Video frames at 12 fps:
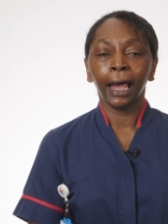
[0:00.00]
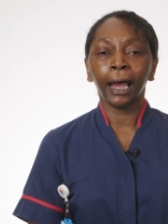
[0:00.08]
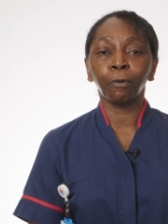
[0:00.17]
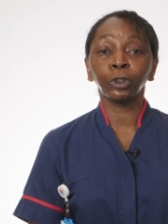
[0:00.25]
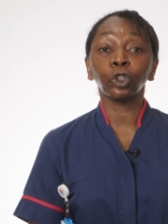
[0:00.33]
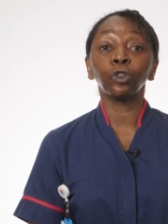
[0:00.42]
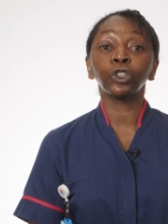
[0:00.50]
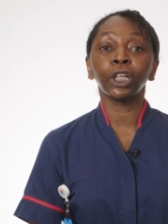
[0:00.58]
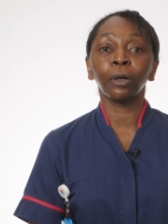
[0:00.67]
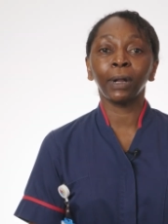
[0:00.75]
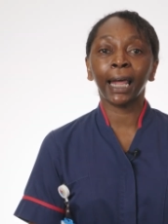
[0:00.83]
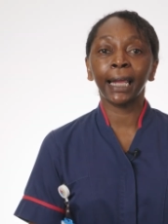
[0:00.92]
I would
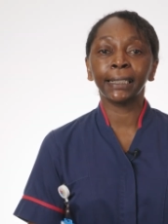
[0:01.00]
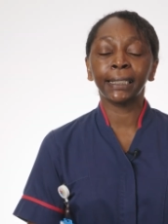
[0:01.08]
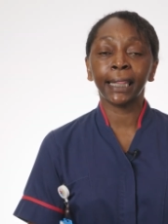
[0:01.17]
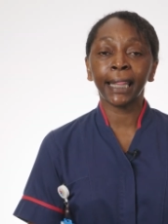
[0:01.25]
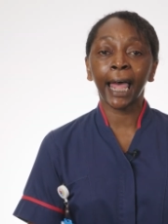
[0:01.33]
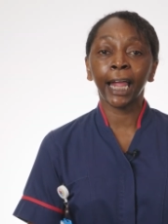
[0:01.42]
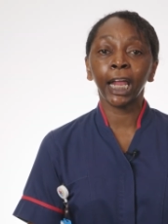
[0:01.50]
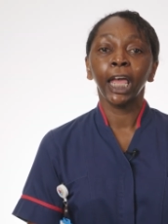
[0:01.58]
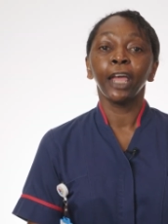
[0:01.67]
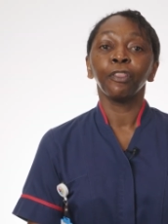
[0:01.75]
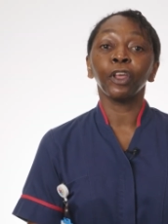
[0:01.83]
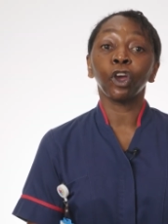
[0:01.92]
also like to thank
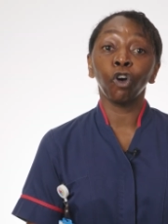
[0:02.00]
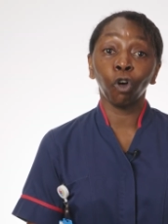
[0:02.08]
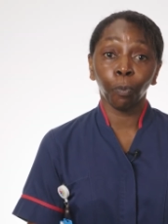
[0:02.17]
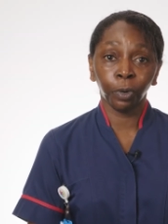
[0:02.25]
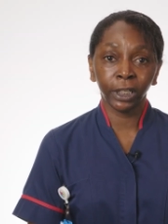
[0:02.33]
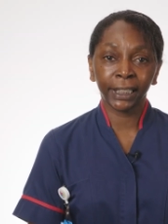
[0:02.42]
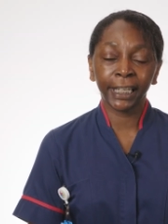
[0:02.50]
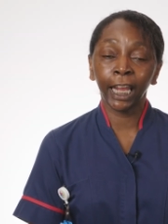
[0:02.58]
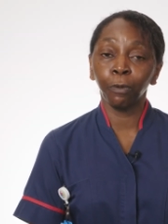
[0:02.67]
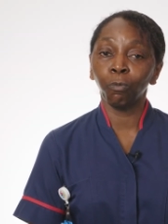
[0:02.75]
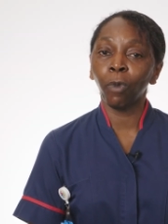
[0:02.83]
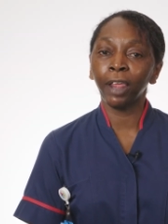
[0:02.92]
the corporate
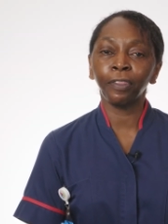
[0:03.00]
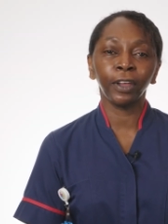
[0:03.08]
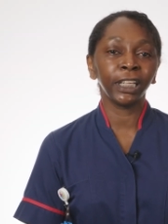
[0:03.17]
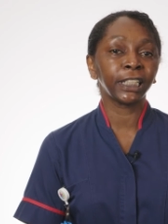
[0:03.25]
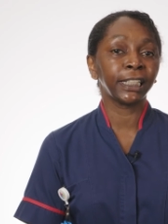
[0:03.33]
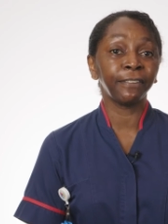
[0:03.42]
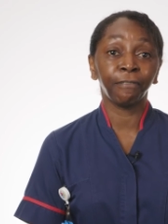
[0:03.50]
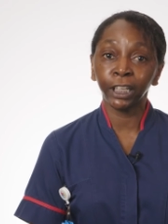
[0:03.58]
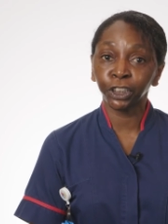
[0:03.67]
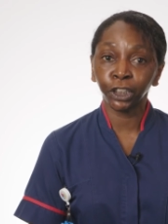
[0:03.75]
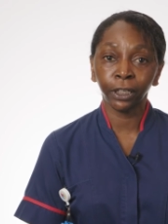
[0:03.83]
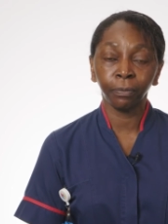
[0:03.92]
team, whether it's
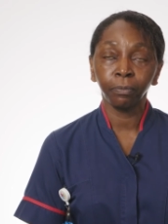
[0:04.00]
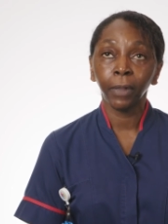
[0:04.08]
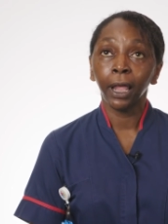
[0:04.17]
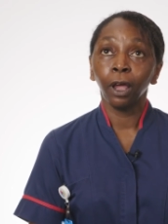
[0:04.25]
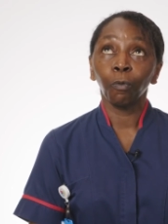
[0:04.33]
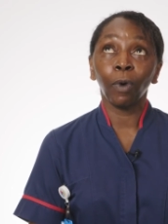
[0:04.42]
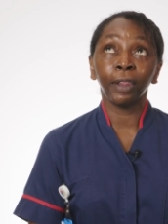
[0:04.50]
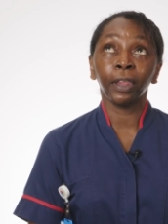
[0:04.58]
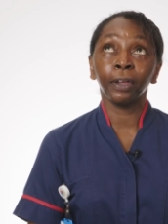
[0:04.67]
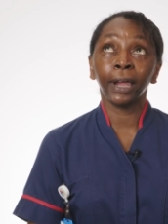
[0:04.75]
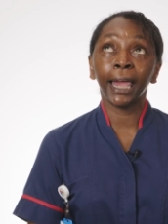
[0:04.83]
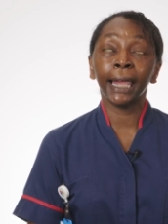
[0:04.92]
division,
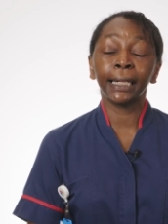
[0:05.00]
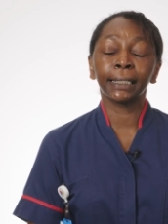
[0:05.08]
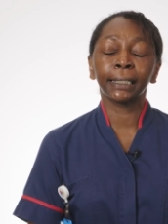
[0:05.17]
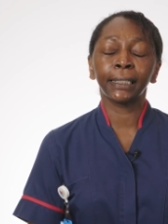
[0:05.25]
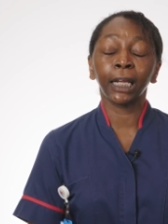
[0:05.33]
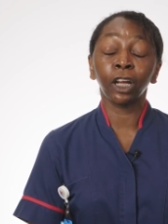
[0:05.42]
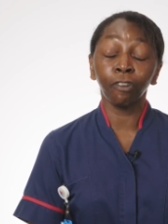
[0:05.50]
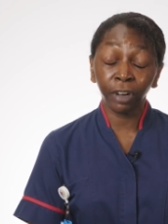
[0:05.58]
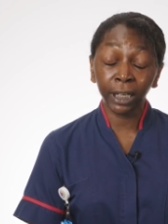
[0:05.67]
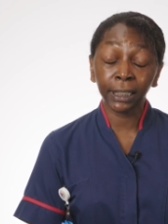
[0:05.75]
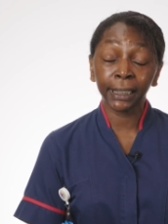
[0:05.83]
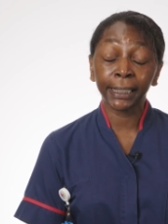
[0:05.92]
whether it's the
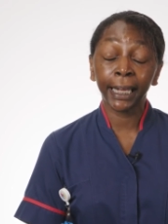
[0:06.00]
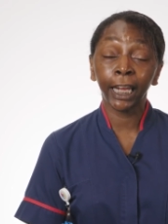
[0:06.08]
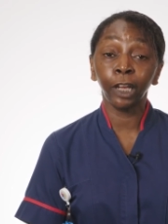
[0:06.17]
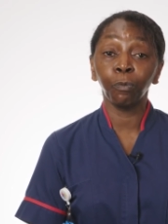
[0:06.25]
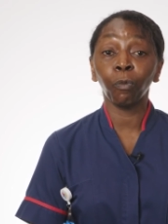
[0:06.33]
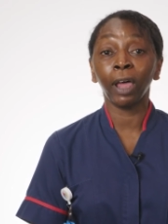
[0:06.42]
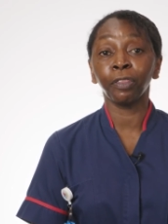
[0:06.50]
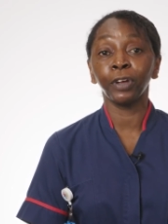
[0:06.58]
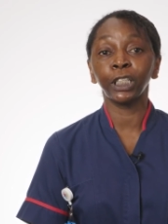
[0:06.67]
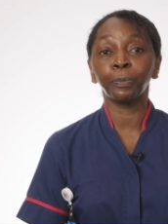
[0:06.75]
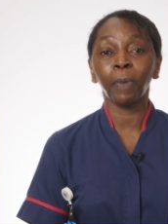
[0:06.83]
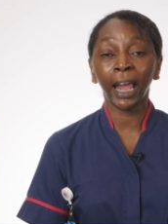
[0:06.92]
governance team, whether
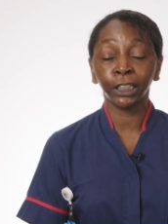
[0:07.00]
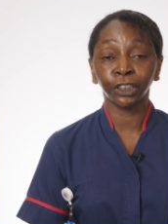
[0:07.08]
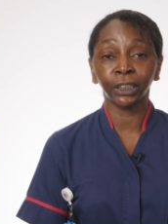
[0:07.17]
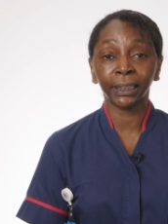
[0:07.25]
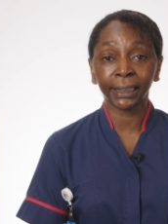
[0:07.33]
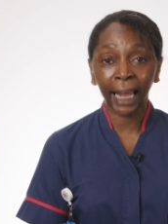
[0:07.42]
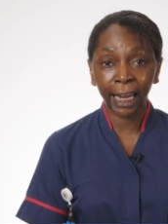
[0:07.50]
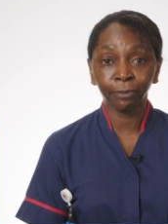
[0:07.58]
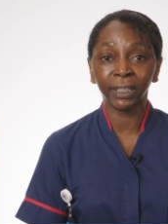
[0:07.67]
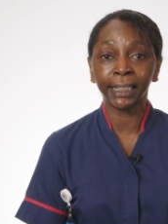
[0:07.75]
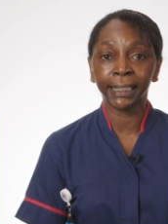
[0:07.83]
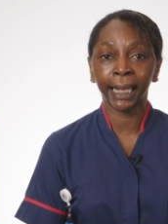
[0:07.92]
it's patient
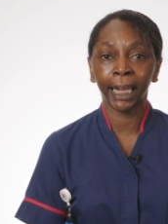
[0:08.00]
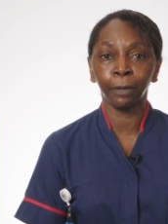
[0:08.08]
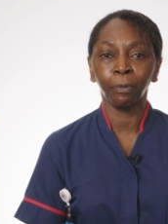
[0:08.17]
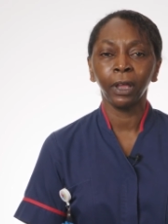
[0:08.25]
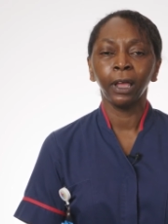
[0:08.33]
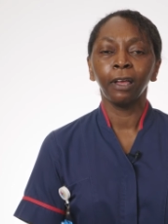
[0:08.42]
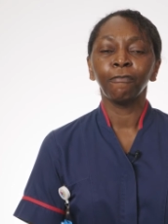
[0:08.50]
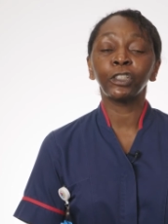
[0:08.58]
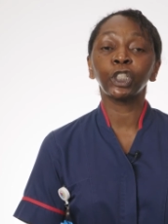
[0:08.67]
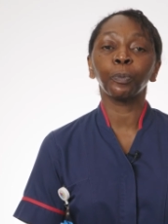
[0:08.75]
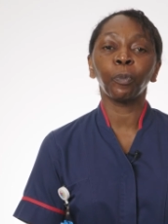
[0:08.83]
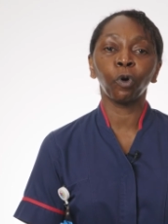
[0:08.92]
safety team, for
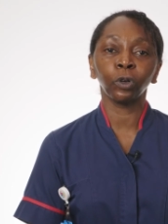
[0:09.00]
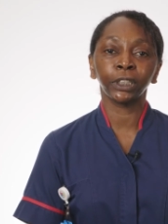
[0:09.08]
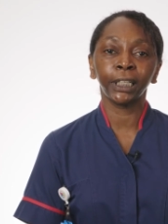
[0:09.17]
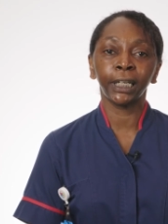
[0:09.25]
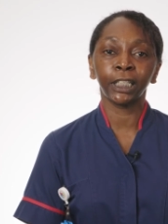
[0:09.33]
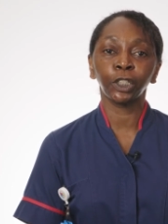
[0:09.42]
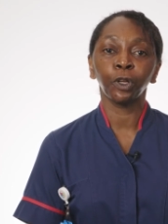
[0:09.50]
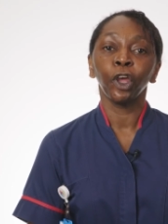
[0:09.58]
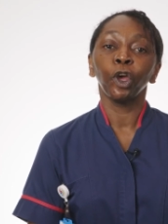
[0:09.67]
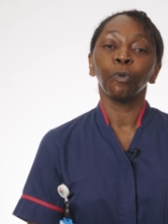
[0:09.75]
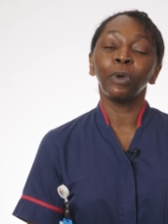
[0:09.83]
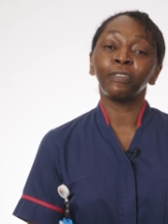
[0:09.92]
supporting us
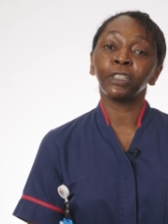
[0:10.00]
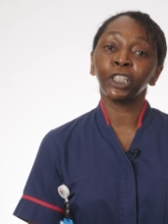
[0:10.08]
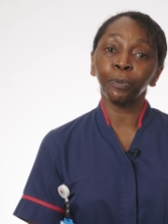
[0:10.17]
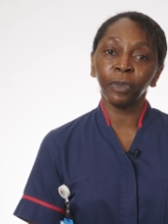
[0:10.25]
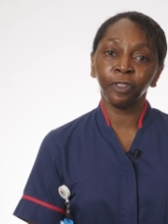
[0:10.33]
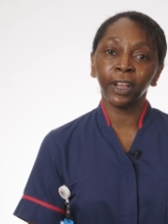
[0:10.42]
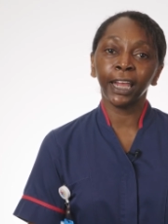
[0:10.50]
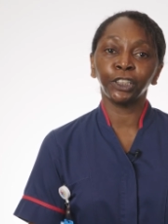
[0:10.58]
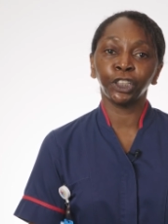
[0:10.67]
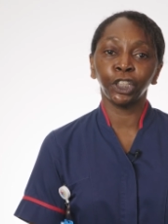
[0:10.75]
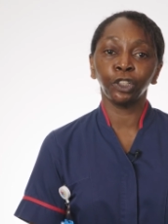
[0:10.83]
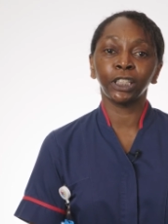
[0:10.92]
with some of the
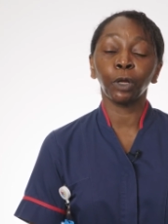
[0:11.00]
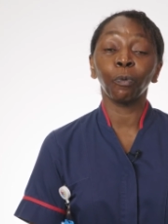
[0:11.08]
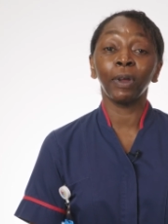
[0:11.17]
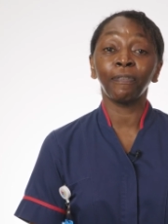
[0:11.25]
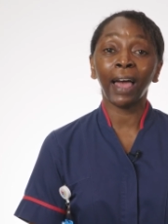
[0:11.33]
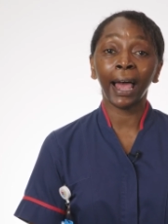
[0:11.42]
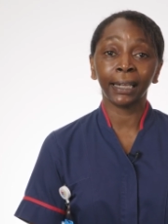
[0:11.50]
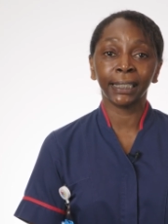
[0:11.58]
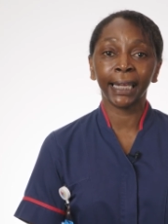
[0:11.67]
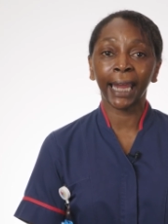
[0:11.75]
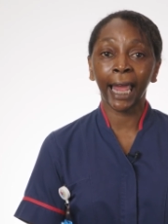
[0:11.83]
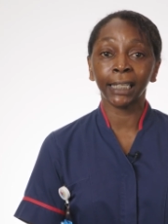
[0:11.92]
issues that we've had
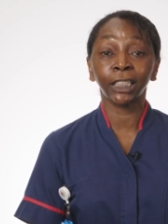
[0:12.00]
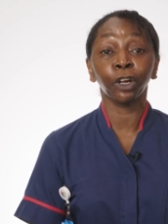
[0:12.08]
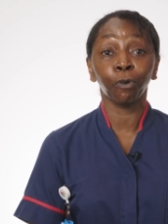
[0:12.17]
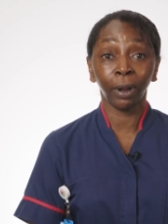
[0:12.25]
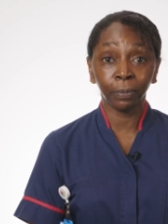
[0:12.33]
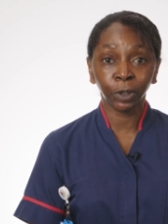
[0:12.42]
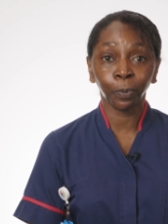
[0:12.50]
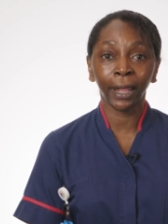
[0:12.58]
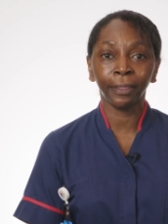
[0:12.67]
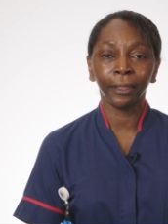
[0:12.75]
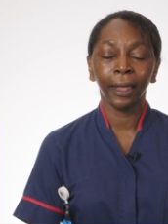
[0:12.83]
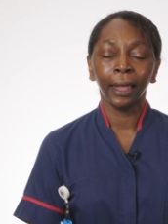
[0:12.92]
to get to grips
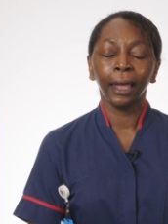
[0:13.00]
with.